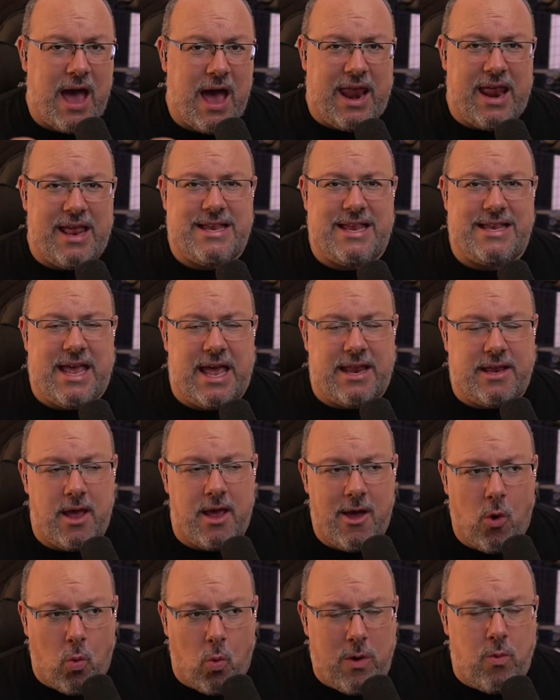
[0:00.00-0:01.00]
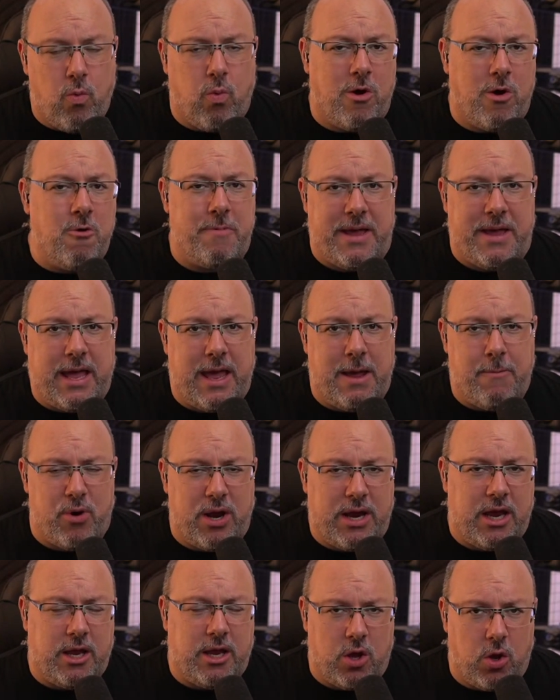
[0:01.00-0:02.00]
And as I said, we will be keep
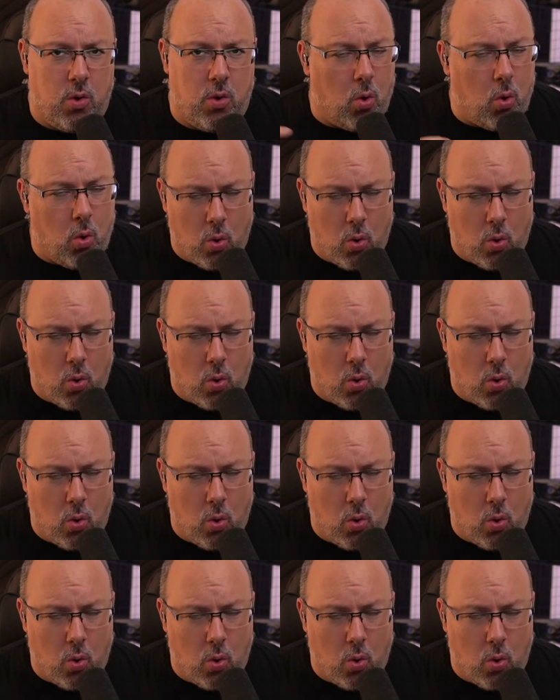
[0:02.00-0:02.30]
bringing you